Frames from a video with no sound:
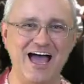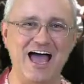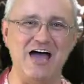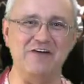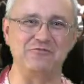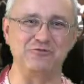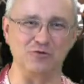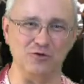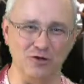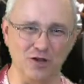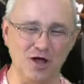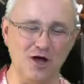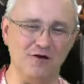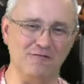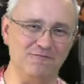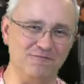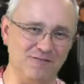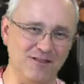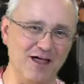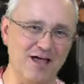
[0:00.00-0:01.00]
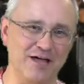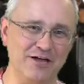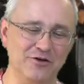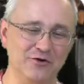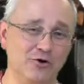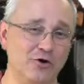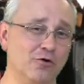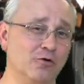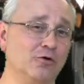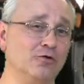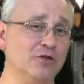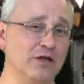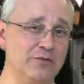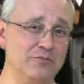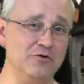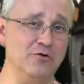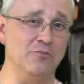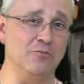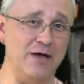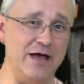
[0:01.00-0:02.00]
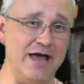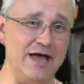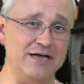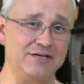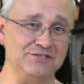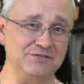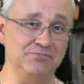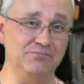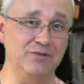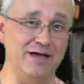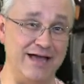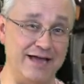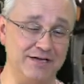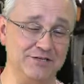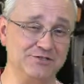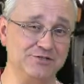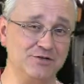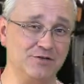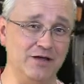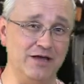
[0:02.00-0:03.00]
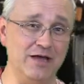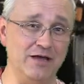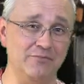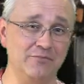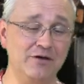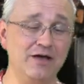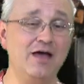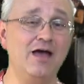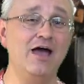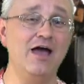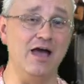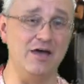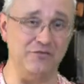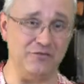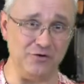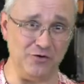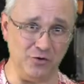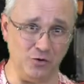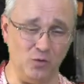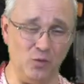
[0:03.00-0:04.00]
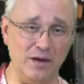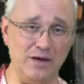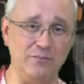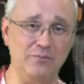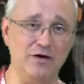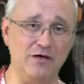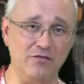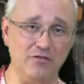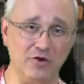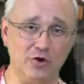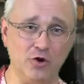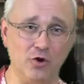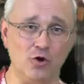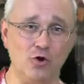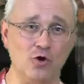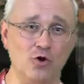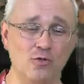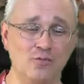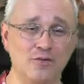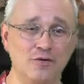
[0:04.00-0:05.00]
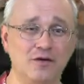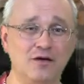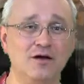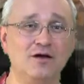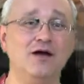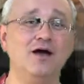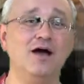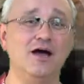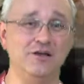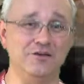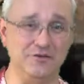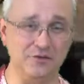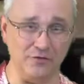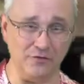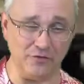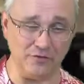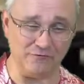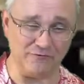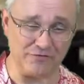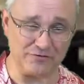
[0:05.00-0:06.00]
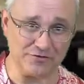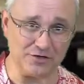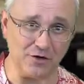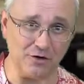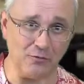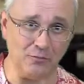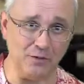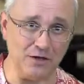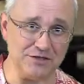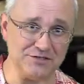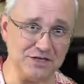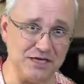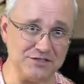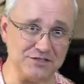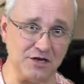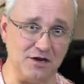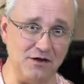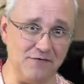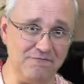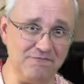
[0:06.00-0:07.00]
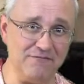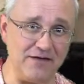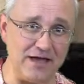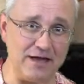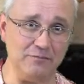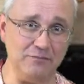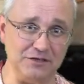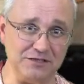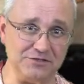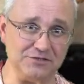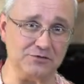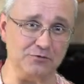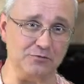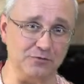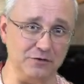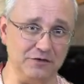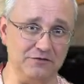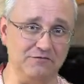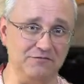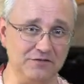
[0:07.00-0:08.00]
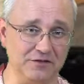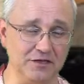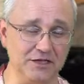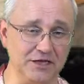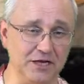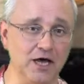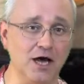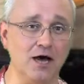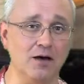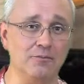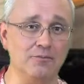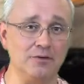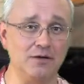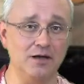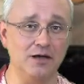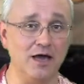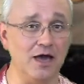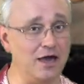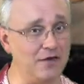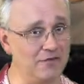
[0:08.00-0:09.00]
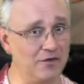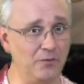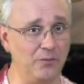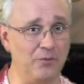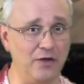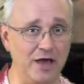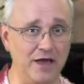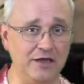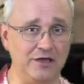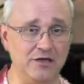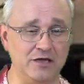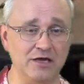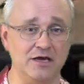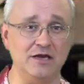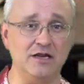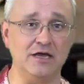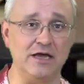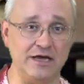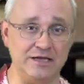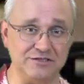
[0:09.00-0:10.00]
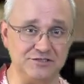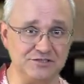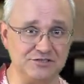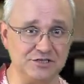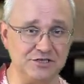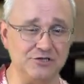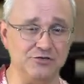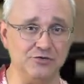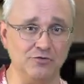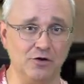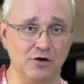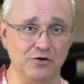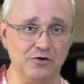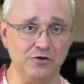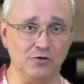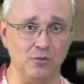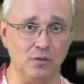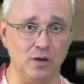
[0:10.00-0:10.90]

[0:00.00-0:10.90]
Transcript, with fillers: After a long flight, you'll go claim your bags in baggage claim, and then you'll wait by the curb until the shuttle bus has enough families to really fill it up, and they'll pack you in and send you on your